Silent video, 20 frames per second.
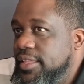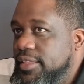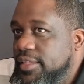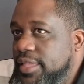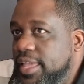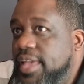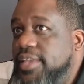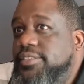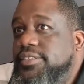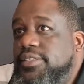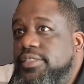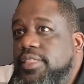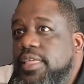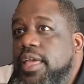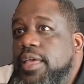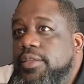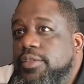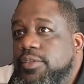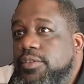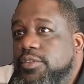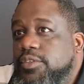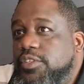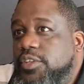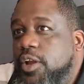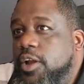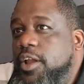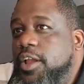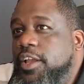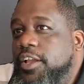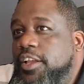yes,
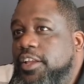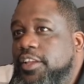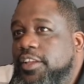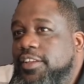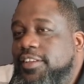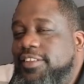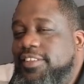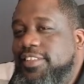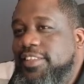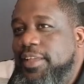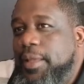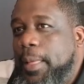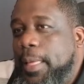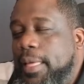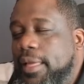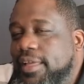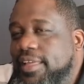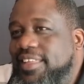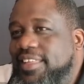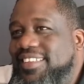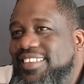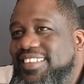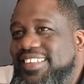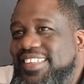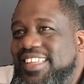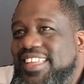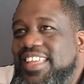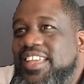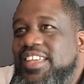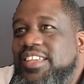certain
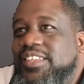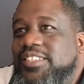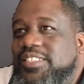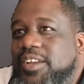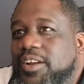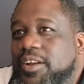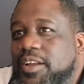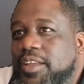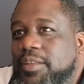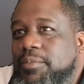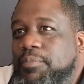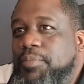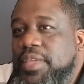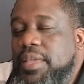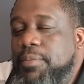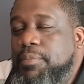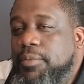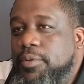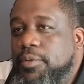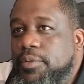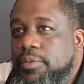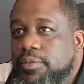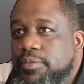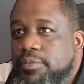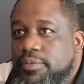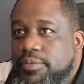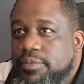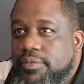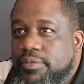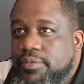certain people
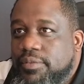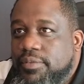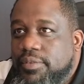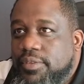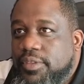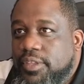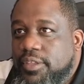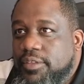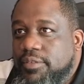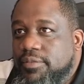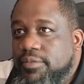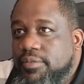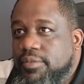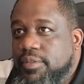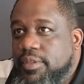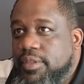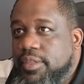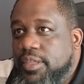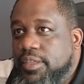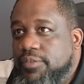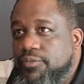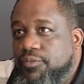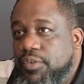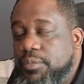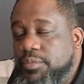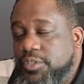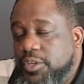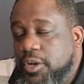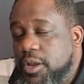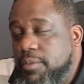
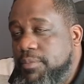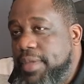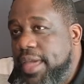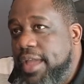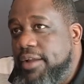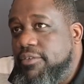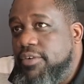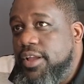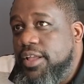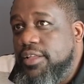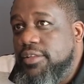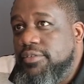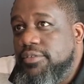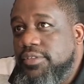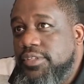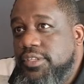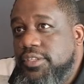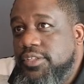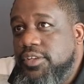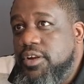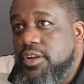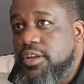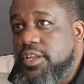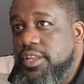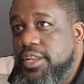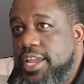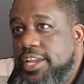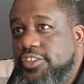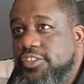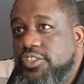from certain backgrounds and certain
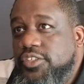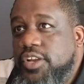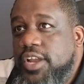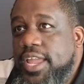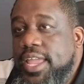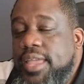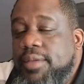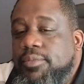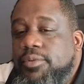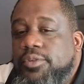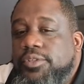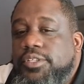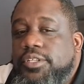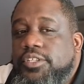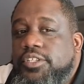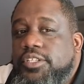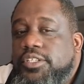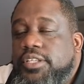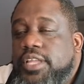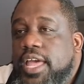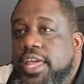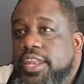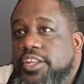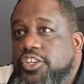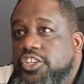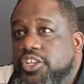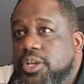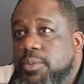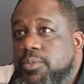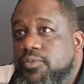connections are able to just kind
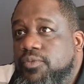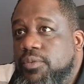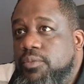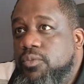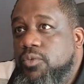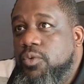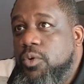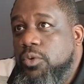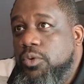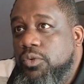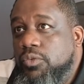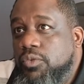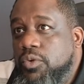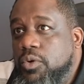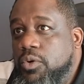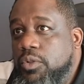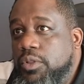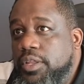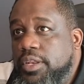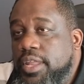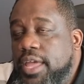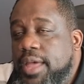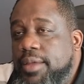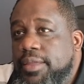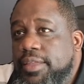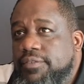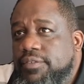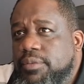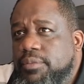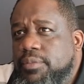of jump from role to role and not
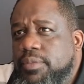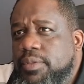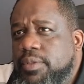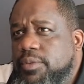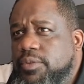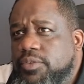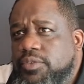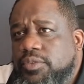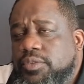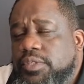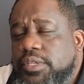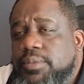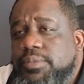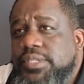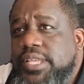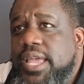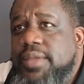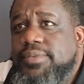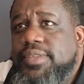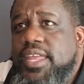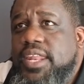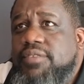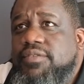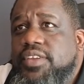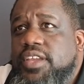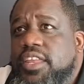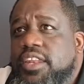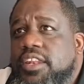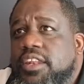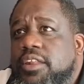even sometimes not
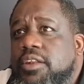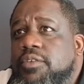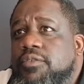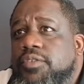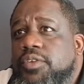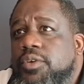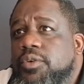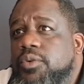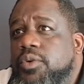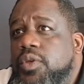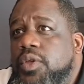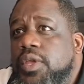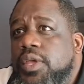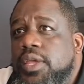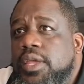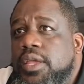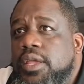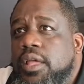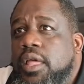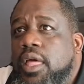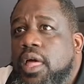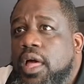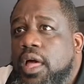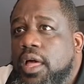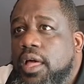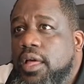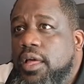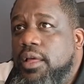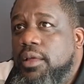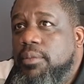even get an interview.
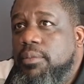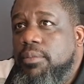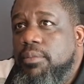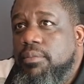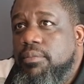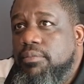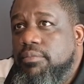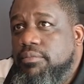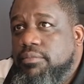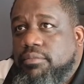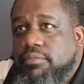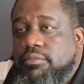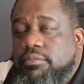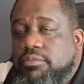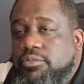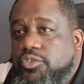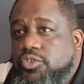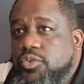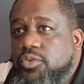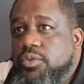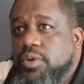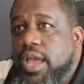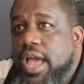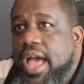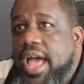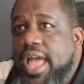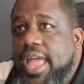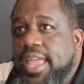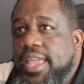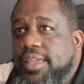Um, shoot,
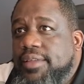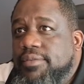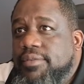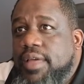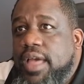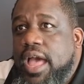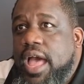I